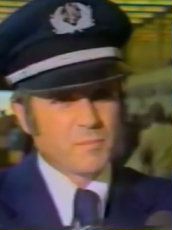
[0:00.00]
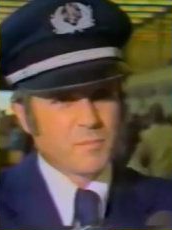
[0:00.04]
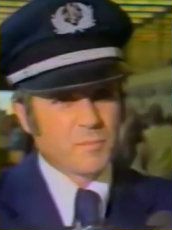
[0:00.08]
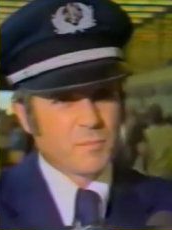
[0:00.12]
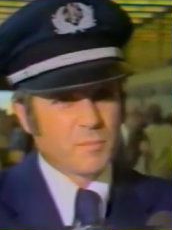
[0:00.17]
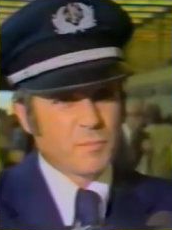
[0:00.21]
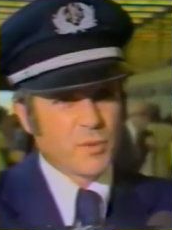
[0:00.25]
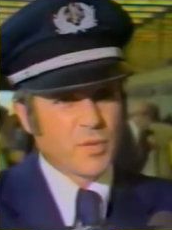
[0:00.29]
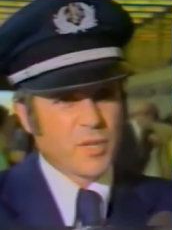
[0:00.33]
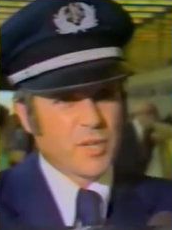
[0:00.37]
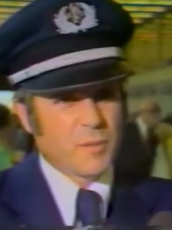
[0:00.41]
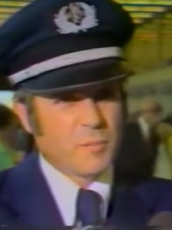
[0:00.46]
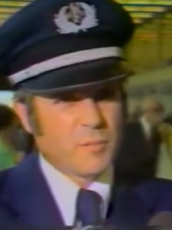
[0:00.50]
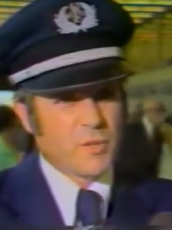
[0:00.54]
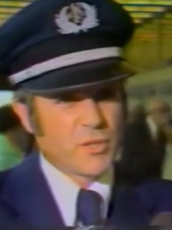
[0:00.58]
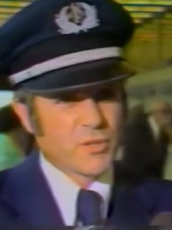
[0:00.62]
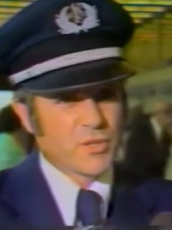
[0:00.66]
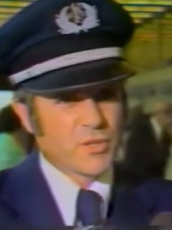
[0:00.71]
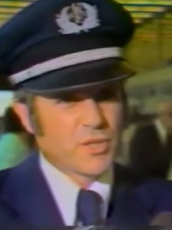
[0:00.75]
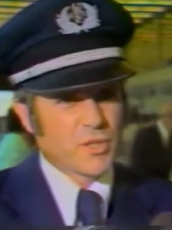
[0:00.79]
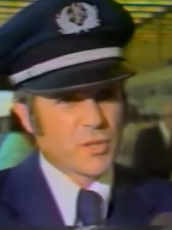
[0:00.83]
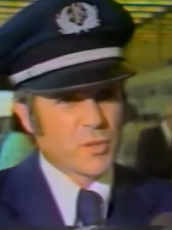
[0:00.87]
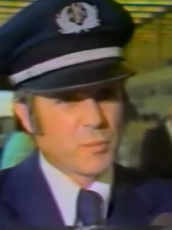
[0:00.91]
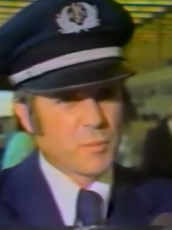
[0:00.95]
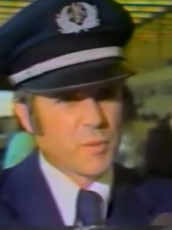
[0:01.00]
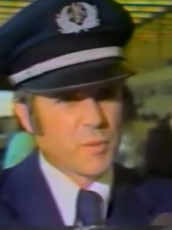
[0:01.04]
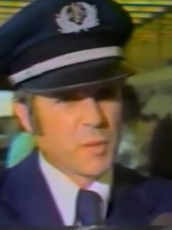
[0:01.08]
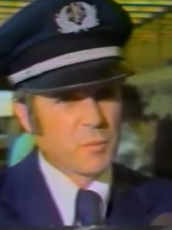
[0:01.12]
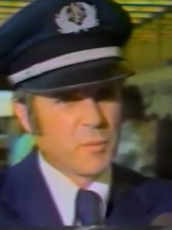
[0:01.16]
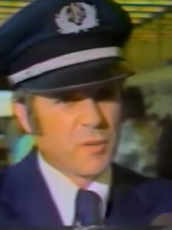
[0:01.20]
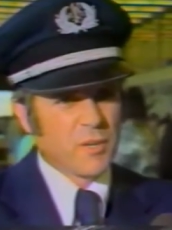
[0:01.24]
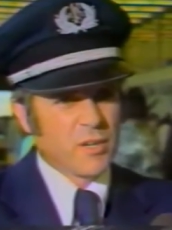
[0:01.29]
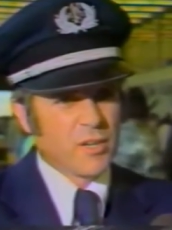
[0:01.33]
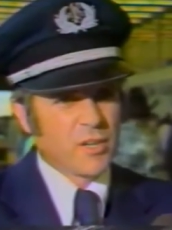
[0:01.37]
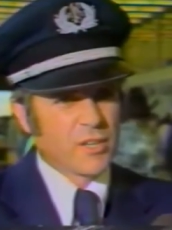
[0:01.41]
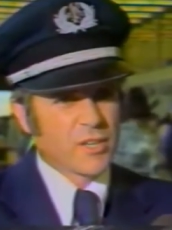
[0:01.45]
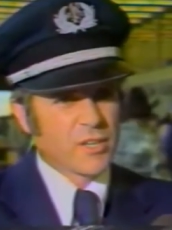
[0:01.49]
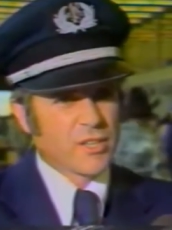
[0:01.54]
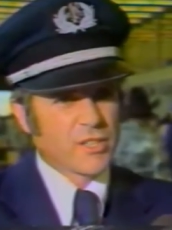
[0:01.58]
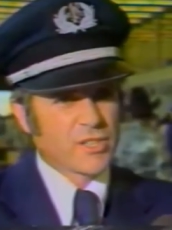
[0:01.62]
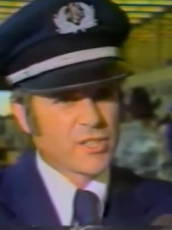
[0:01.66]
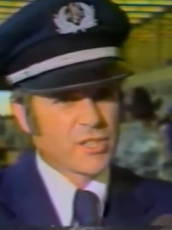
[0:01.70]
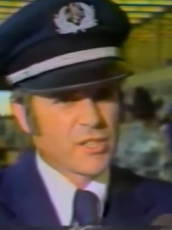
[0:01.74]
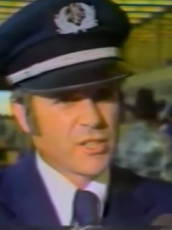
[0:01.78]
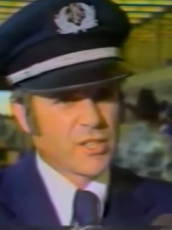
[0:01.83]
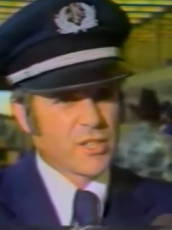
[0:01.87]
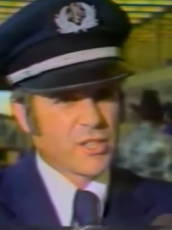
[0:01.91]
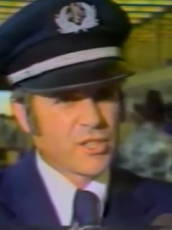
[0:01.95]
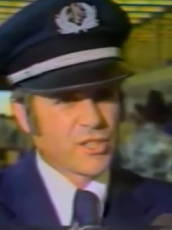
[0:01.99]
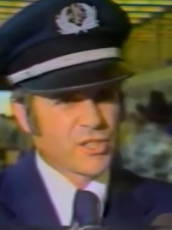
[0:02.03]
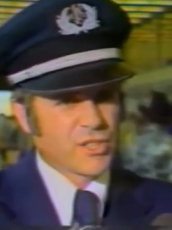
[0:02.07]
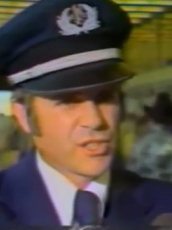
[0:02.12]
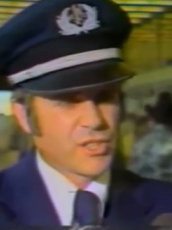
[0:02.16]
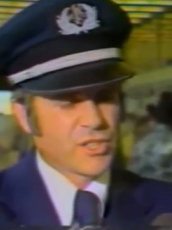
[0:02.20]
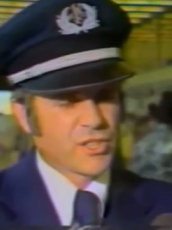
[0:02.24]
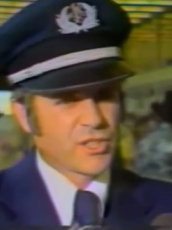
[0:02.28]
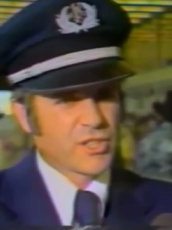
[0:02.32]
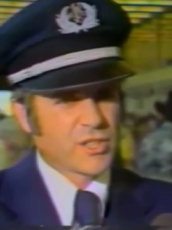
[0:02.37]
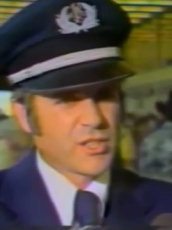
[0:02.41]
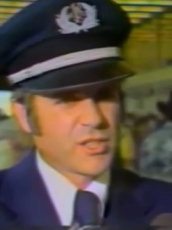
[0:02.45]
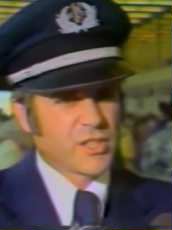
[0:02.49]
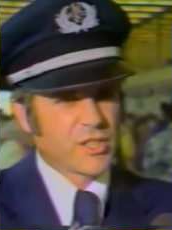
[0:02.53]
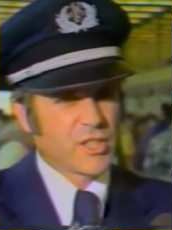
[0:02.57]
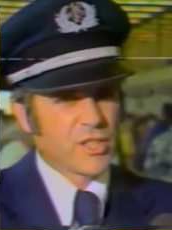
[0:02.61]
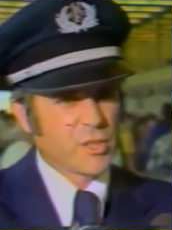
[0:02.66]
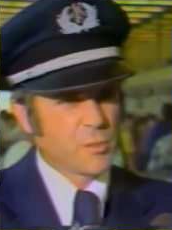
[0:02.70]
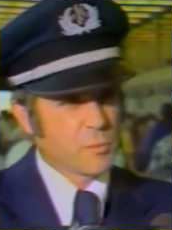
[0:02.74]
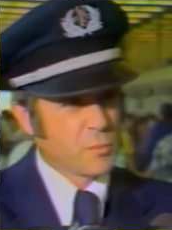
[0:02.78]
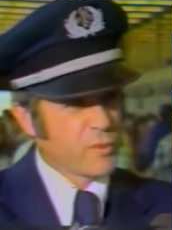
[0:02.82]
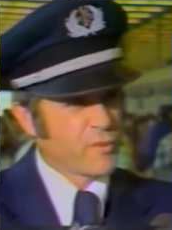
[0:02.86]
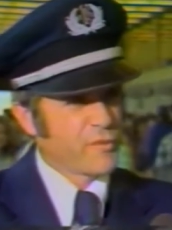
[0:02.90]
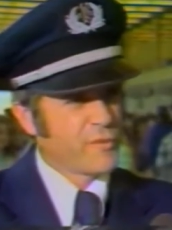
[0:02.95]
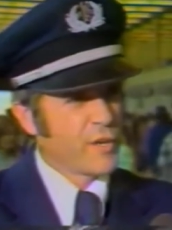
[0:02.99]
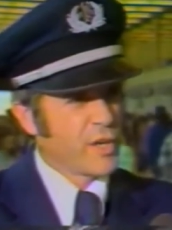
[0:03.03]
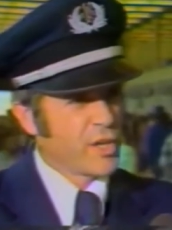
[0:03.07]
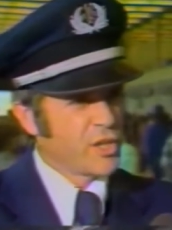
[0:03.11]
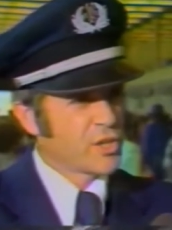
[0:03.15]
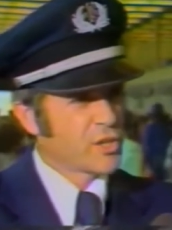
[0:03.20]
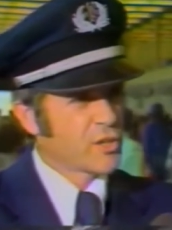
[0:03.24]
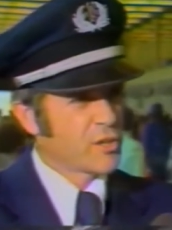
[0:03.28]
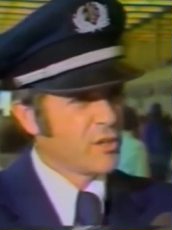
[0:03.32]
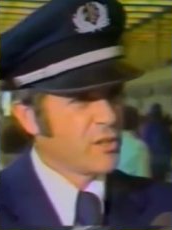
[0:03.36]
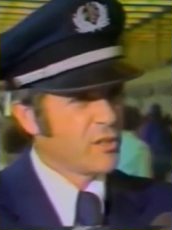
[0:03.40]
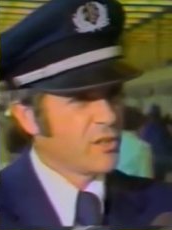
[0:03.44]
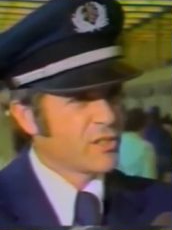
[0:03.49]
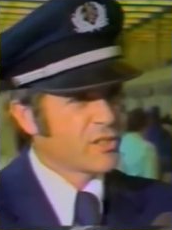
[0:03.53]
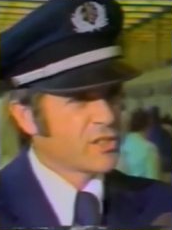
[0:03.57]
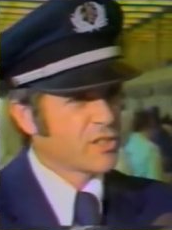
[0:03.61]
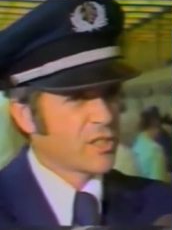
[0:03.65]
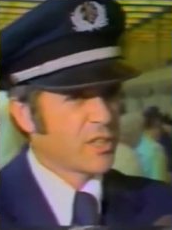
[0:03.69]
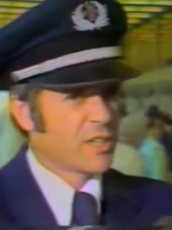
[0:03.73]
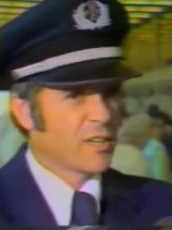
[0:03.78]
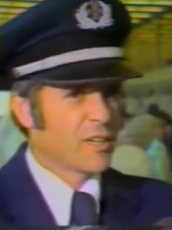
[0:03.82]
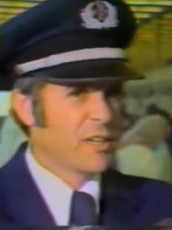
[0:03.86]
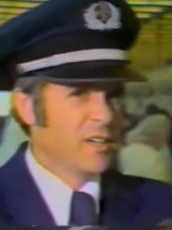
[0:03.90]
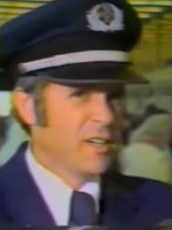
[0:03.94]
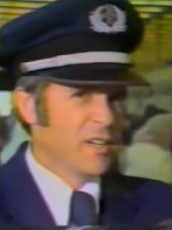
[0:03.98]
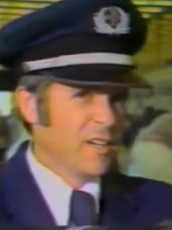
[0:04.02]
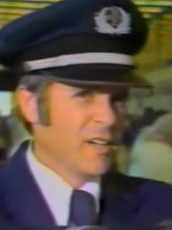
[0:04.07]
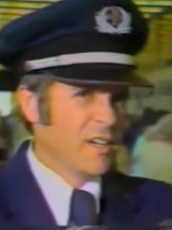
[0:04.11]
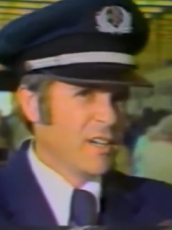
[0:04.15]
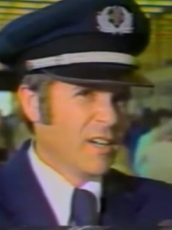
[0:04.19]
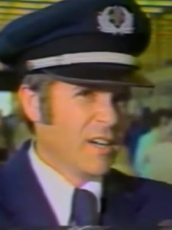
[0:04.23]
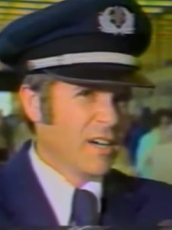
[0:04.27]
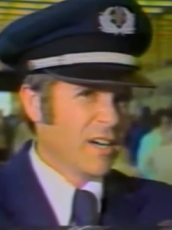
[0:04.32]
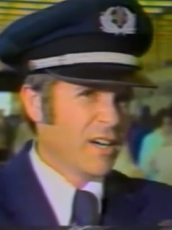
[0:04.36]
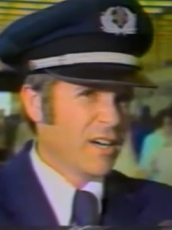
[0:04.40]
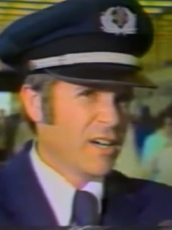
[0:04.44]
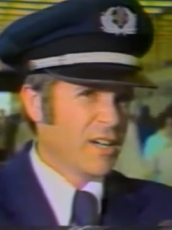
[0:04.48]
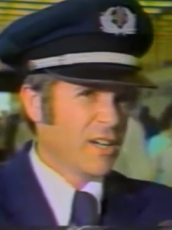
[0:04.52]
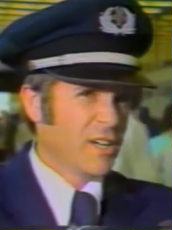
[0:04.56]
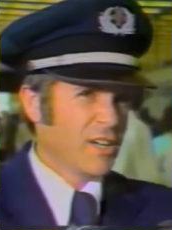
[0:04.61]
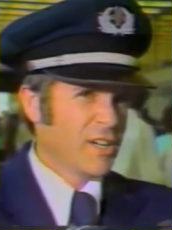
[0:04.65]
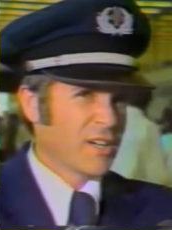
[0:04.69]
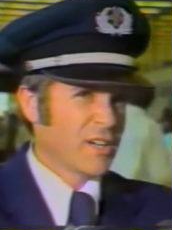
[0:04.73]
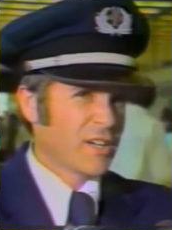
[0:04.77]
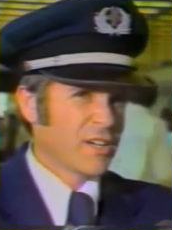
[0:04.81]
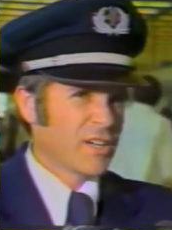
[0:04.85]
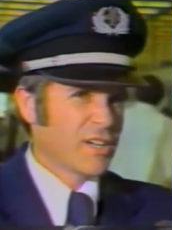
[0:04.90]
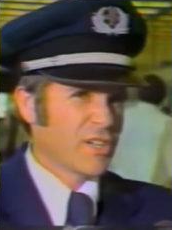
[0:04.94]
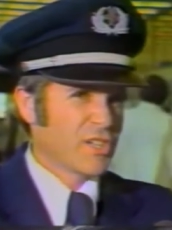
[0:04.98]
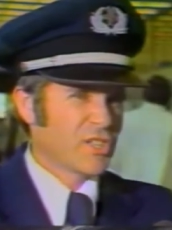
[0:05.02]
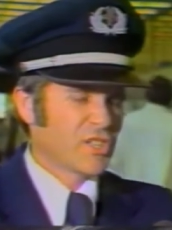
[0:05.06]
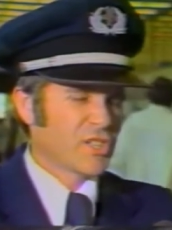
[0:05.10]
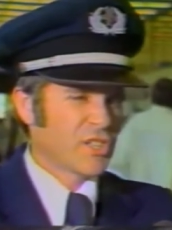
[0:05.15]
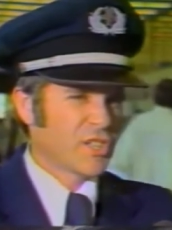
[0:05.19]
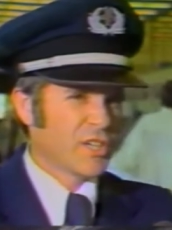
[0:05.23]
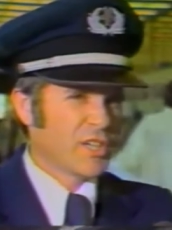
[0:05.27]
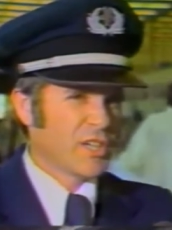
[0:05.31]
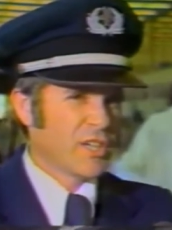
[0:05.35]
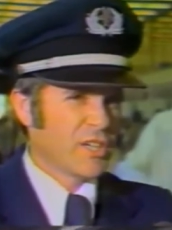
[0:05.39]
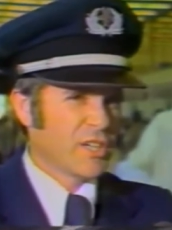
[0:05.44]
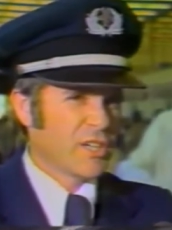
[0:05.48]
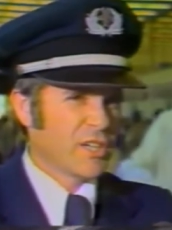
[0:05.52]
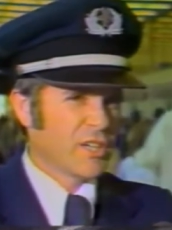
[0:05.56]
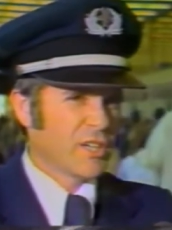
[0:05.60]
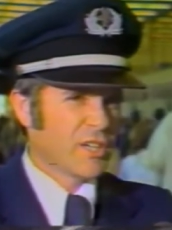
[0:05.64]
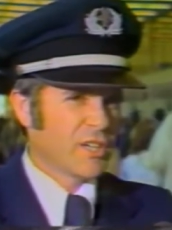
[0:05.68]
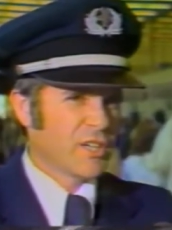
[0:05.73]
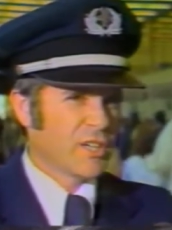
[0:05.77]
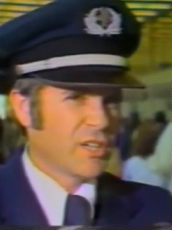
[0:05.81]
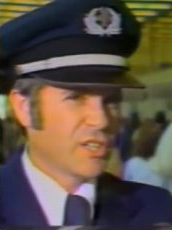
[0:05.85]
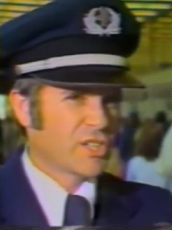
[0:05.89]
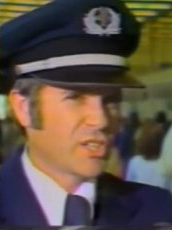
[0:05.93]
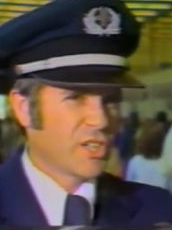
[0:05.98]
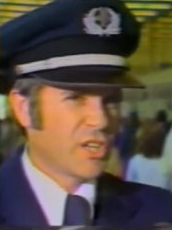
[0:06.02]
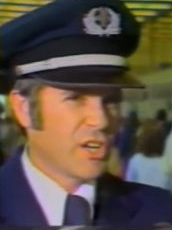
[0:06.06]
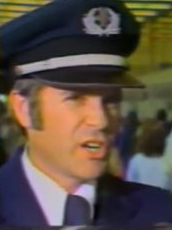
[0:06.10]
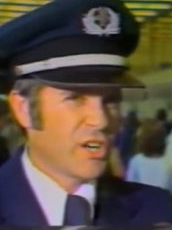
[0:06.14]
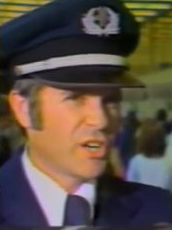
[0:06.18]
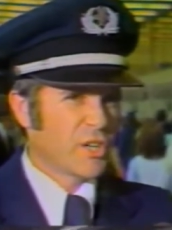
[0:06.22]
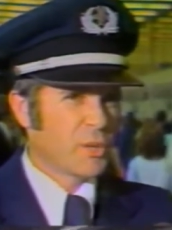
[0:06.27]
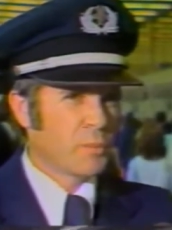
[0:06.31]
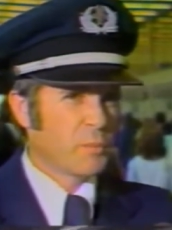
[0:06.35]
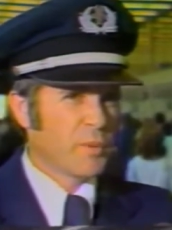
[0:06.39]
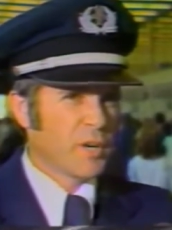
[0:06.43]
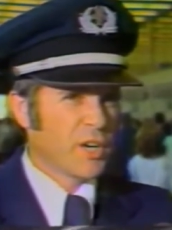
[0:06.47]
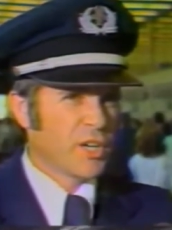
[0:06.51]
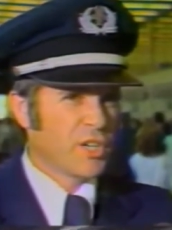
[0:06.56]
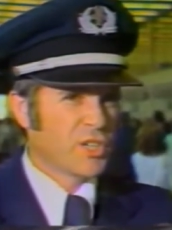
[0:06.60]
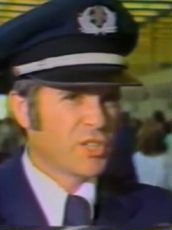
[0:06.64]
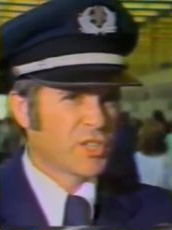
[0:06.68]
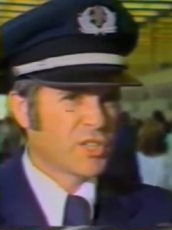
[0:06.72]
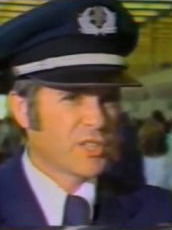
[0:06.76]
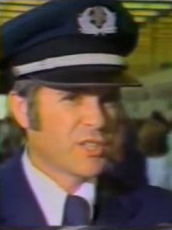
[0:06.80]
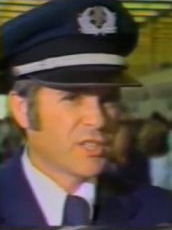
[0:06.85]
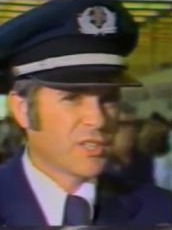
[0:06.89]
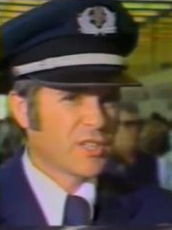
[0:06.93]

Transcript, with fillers: Probably most of the people look at us as, uh, as professionals. Uh, I think uh, it's a uh, it's an occupation